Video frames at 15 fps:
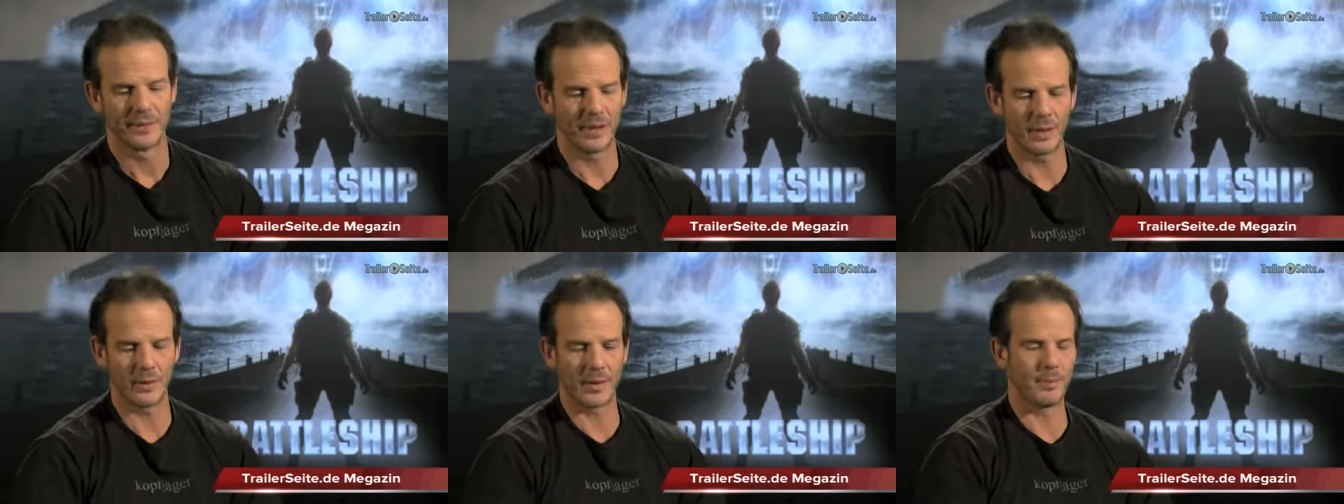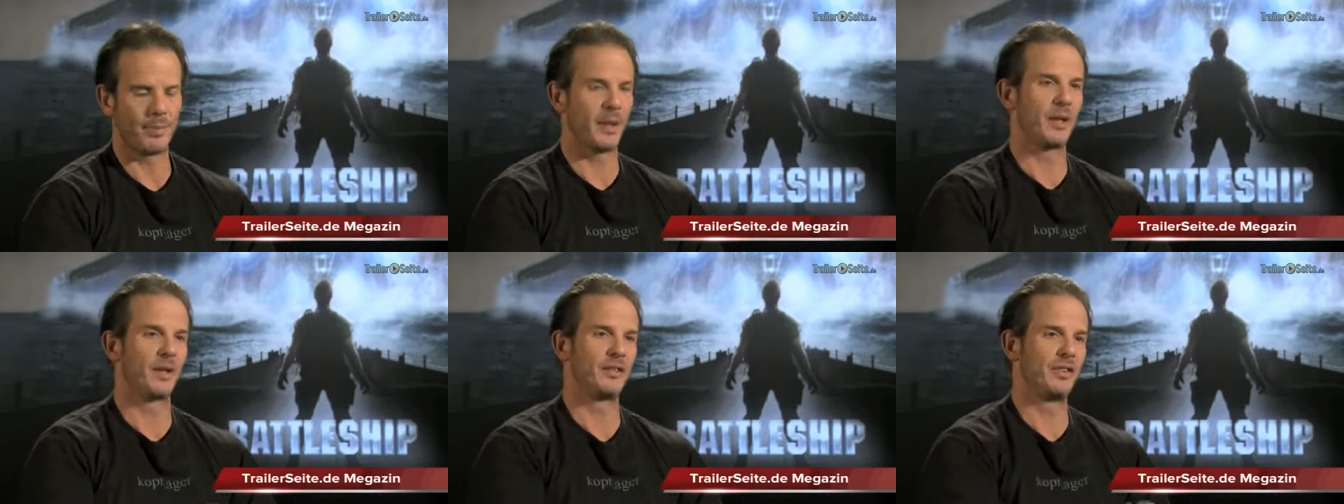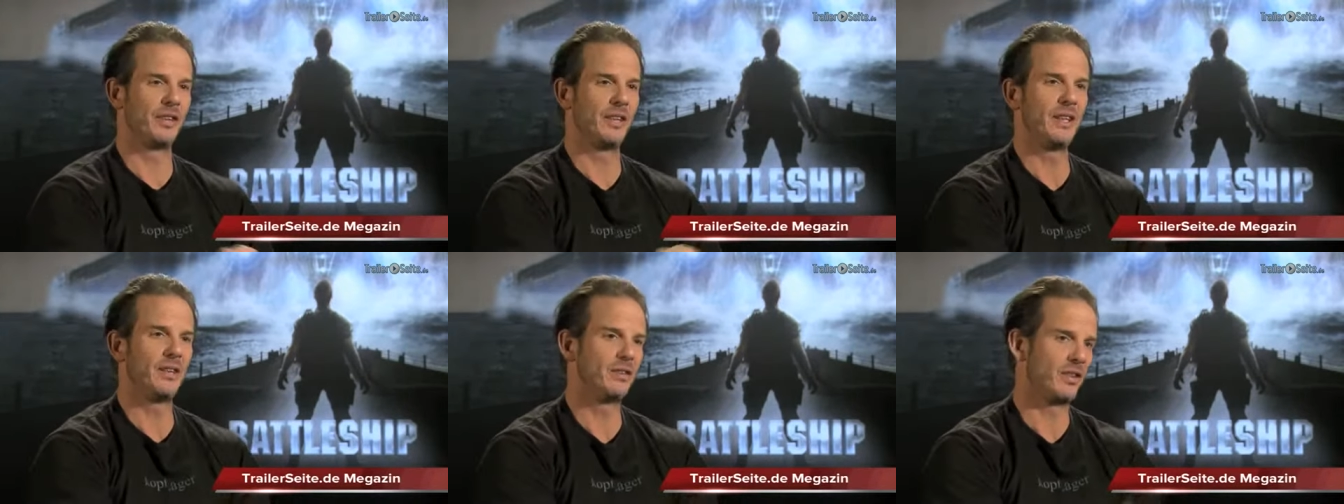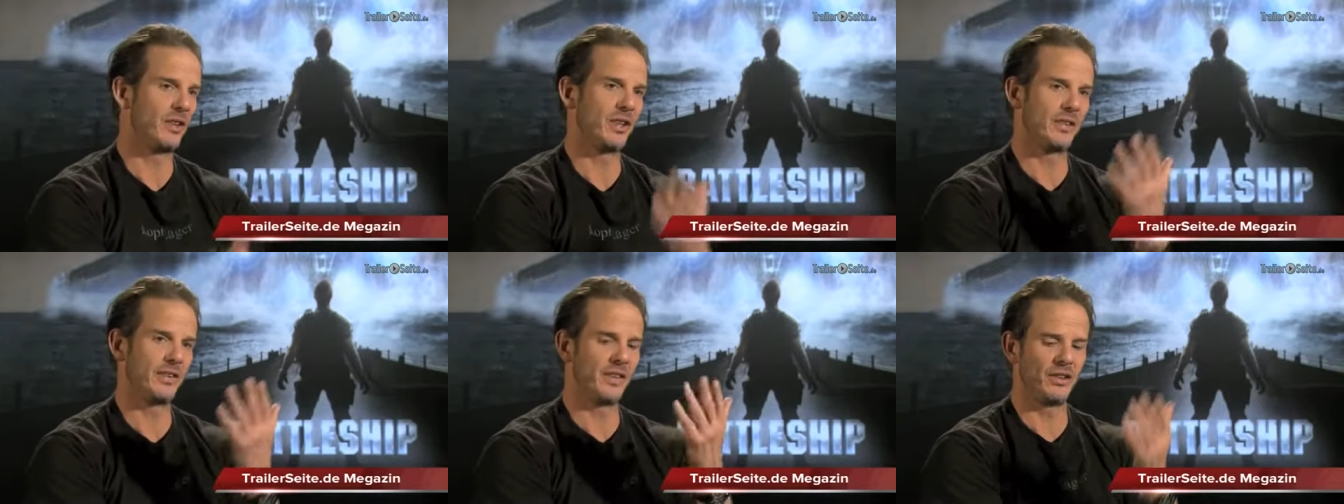you know, in a pair of jeans
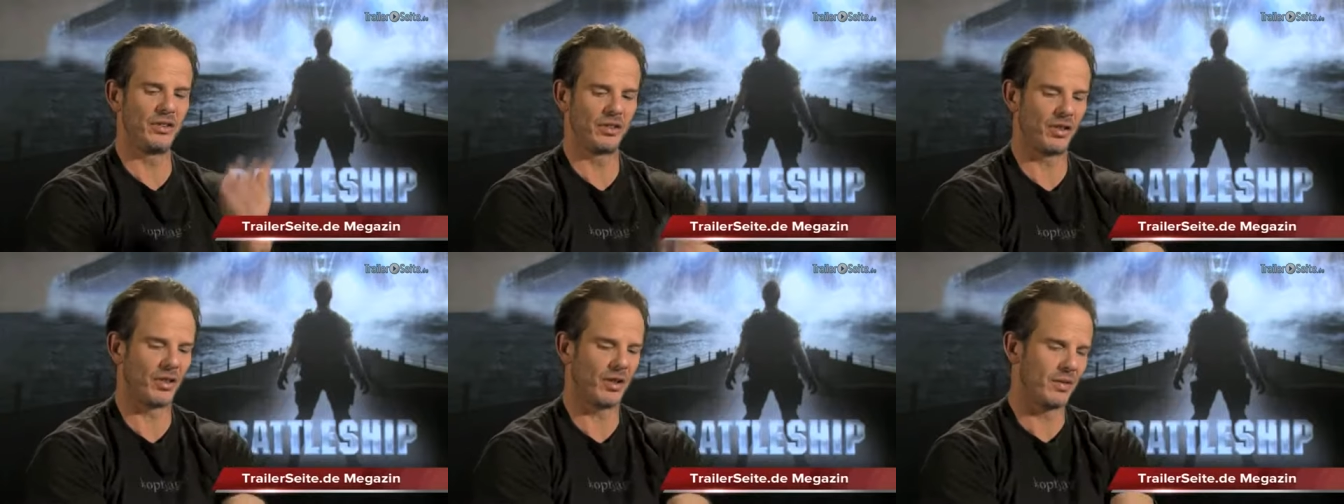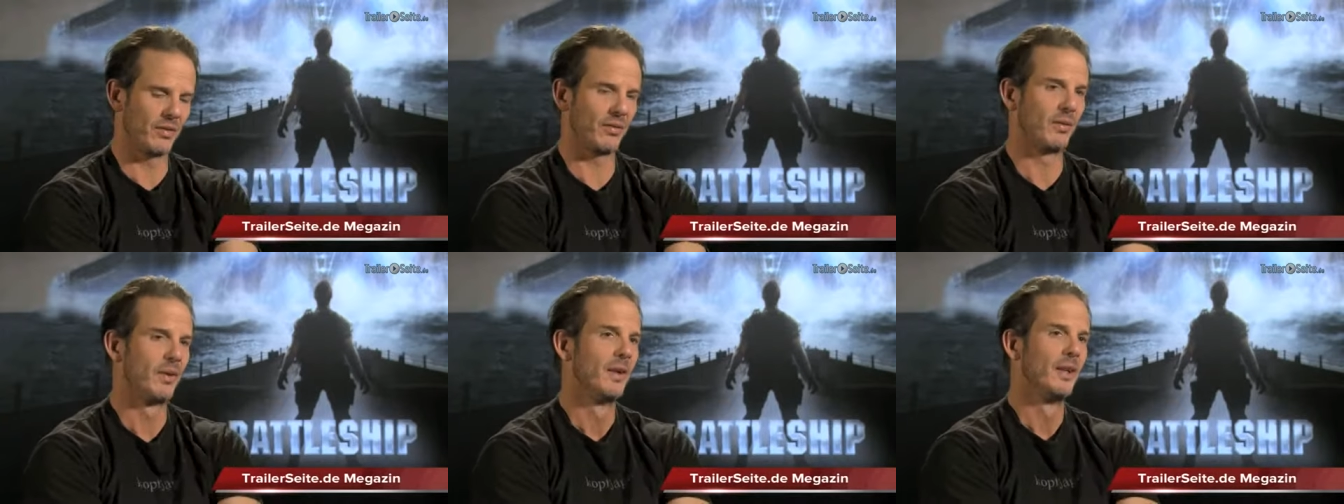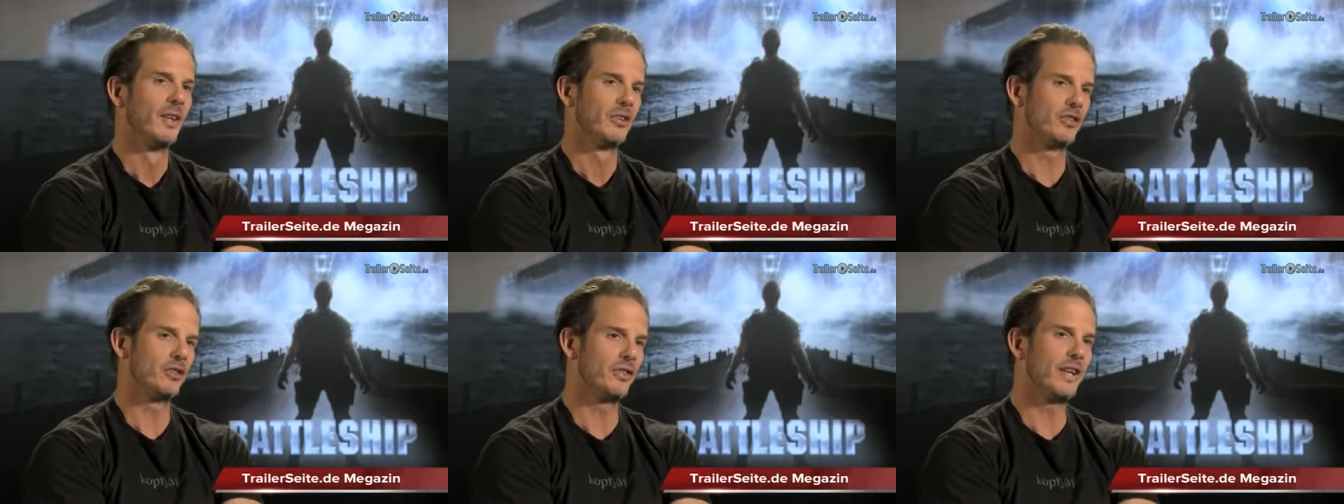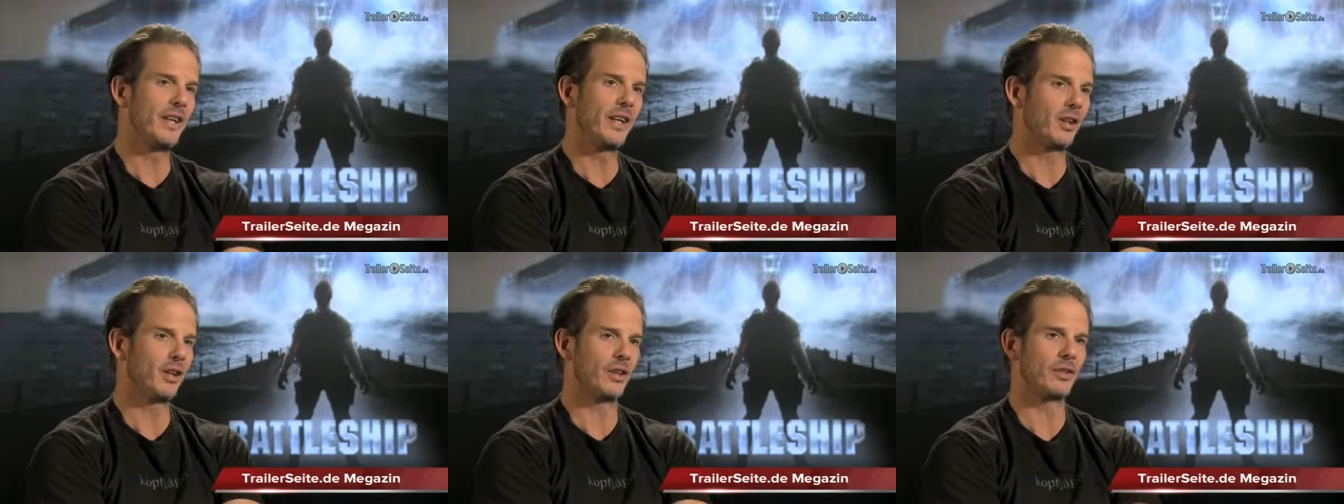and a t-shirt and
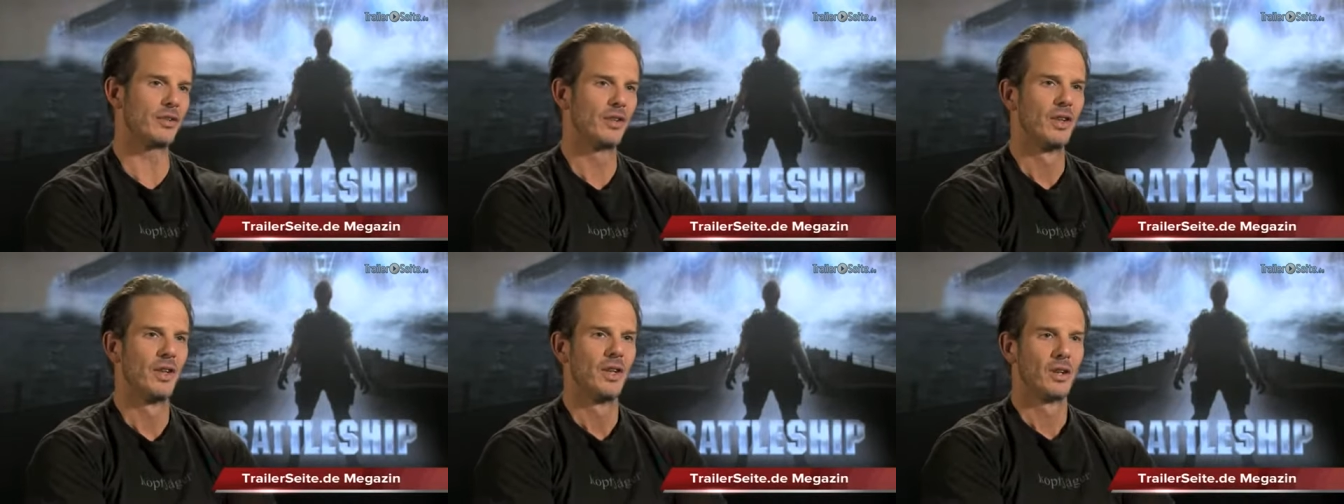sneakers,